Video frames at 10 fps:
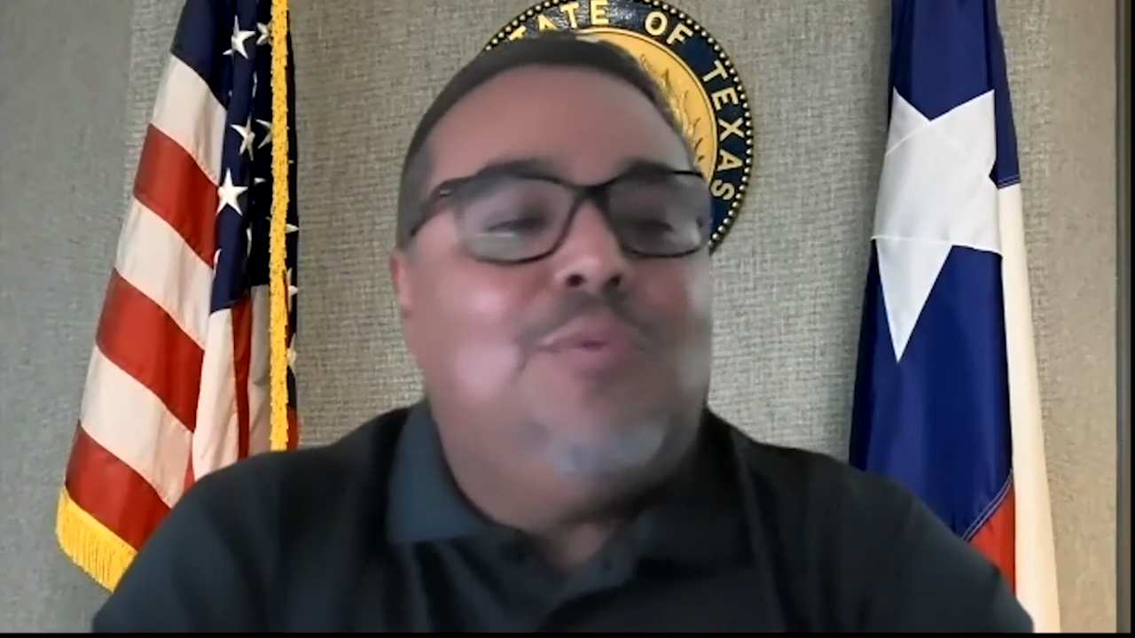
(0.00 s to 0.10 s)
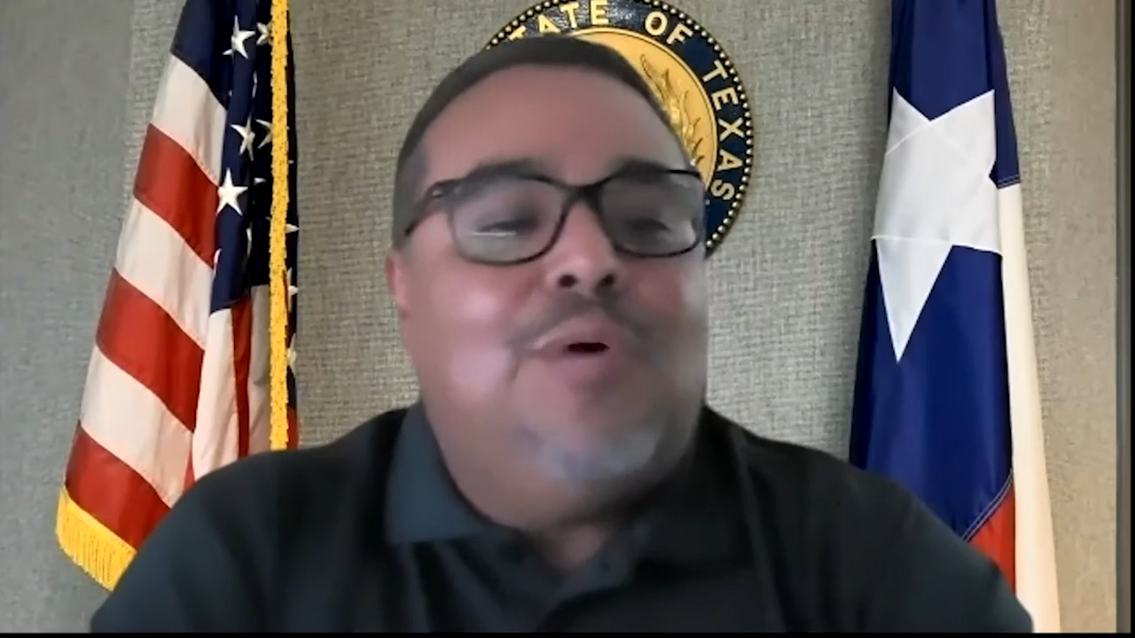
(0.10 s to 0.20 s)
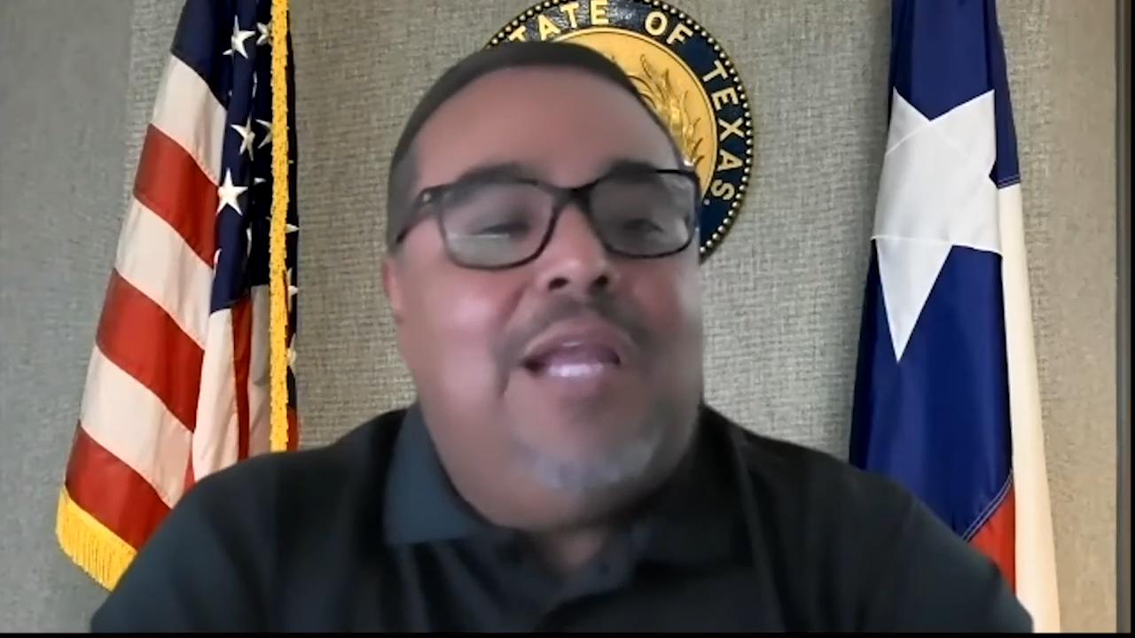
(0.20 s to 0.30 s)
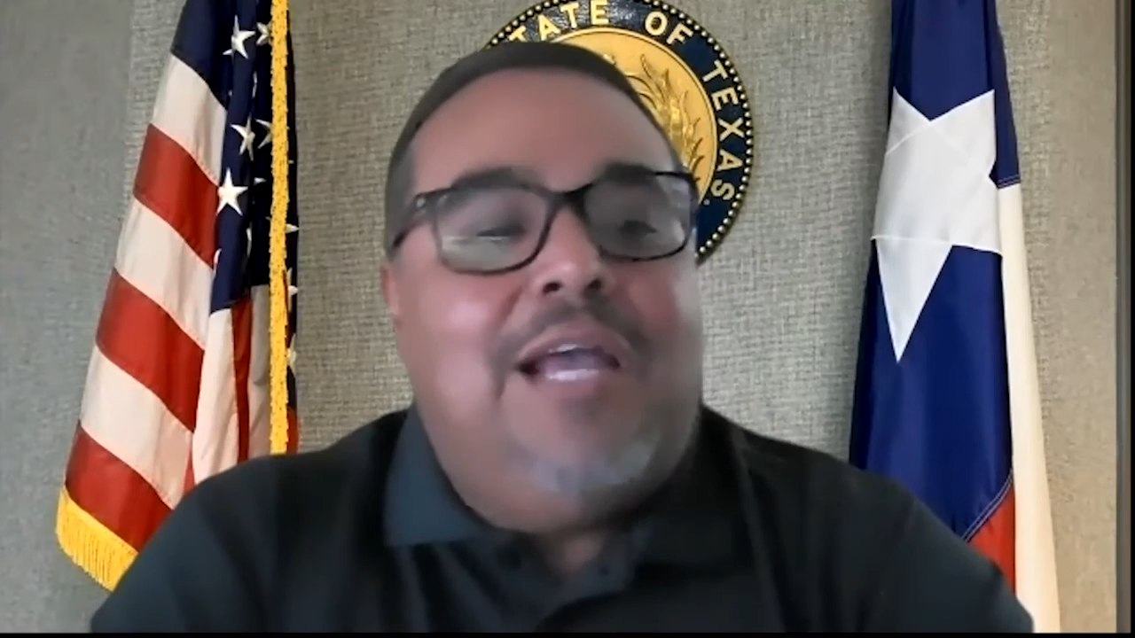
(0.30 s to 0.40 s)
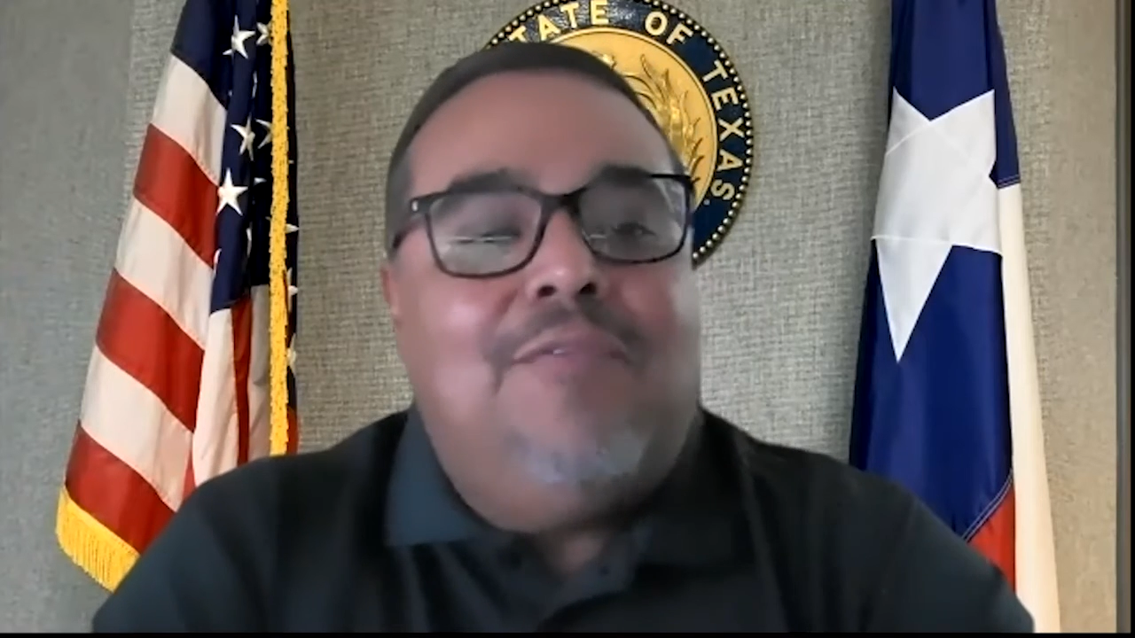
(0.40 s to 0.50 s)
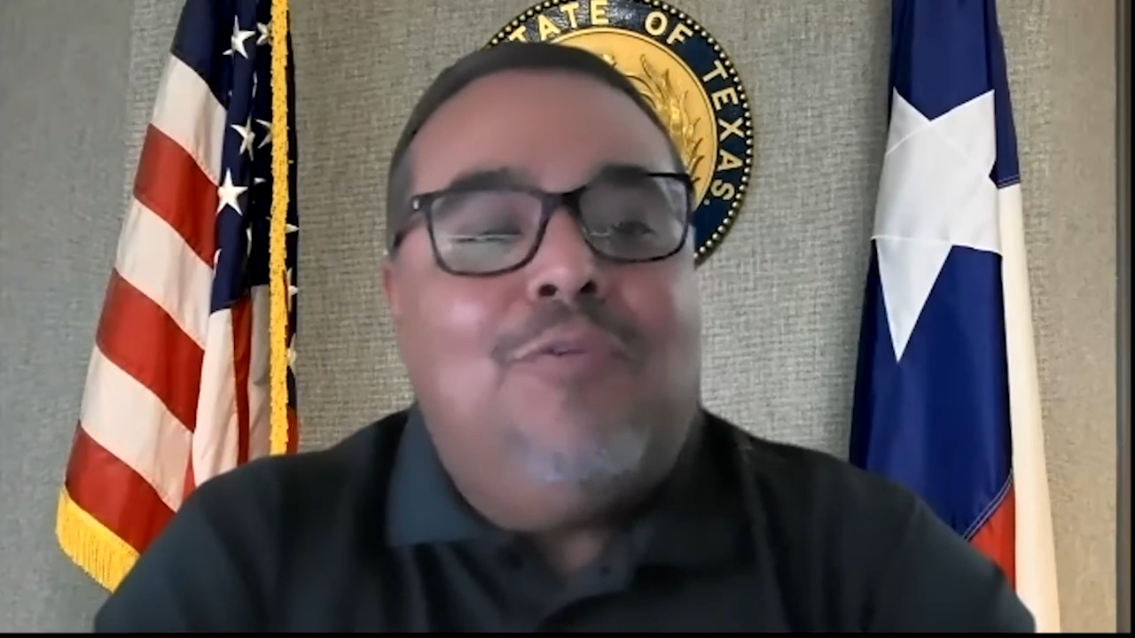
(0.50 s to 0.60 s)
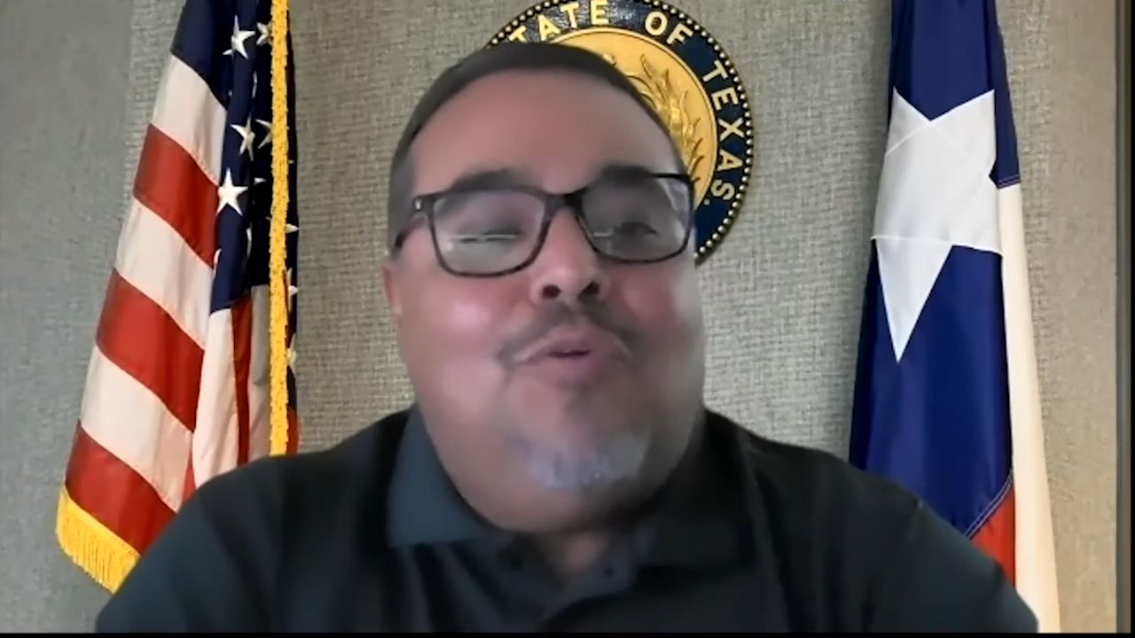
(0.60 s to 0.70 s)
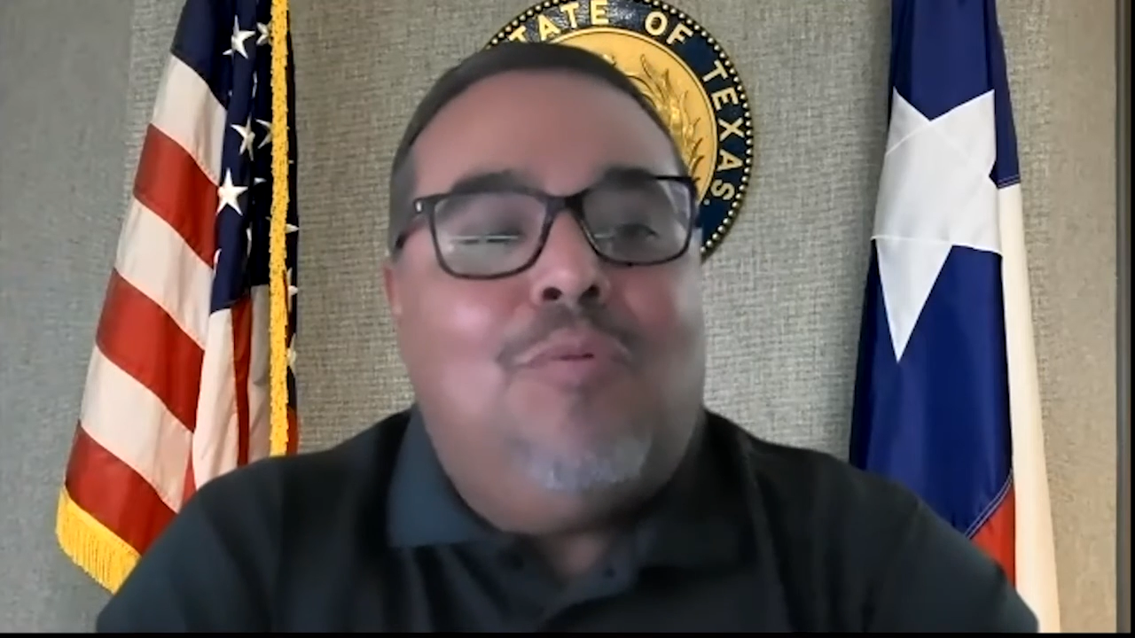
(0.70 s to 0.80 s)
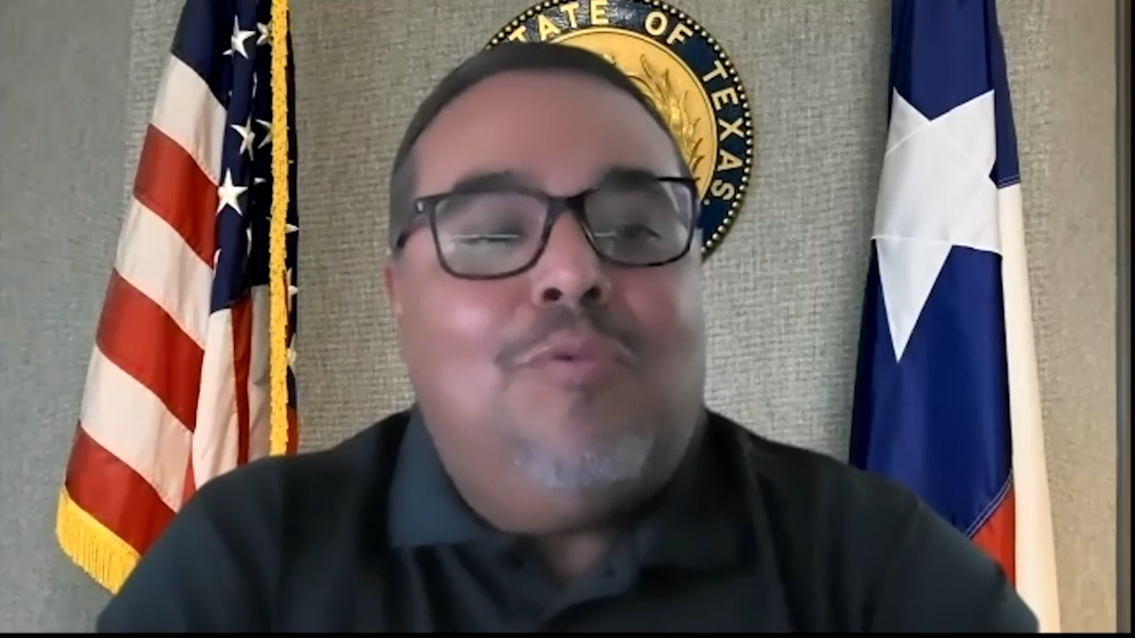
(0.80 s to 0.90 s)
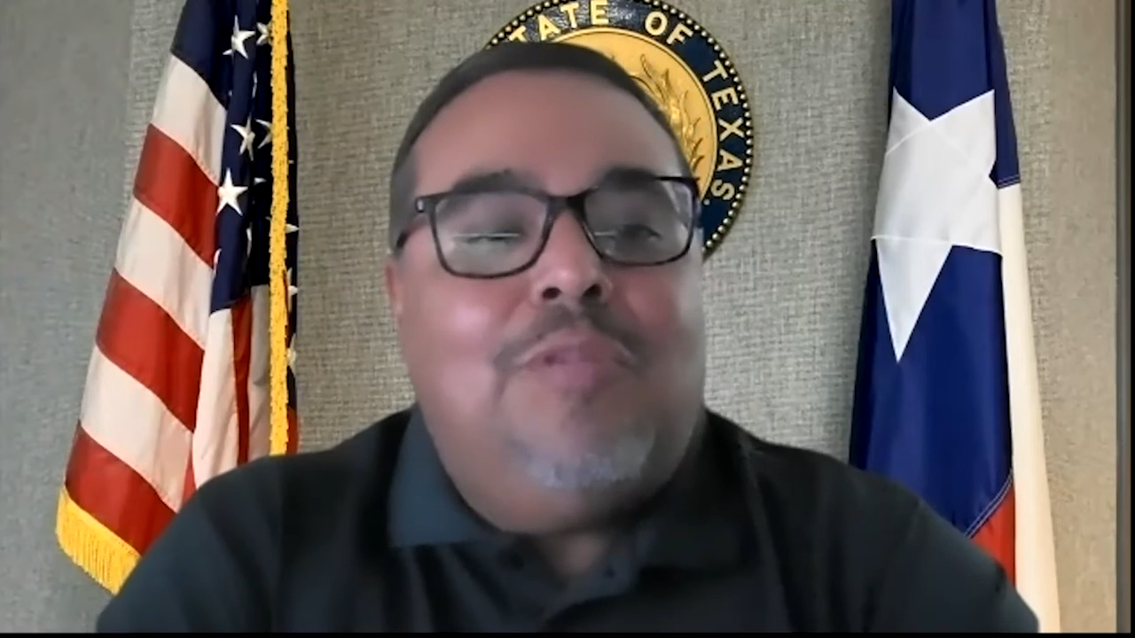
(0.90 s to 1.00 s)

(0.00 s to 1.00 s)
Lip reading: want to have a normal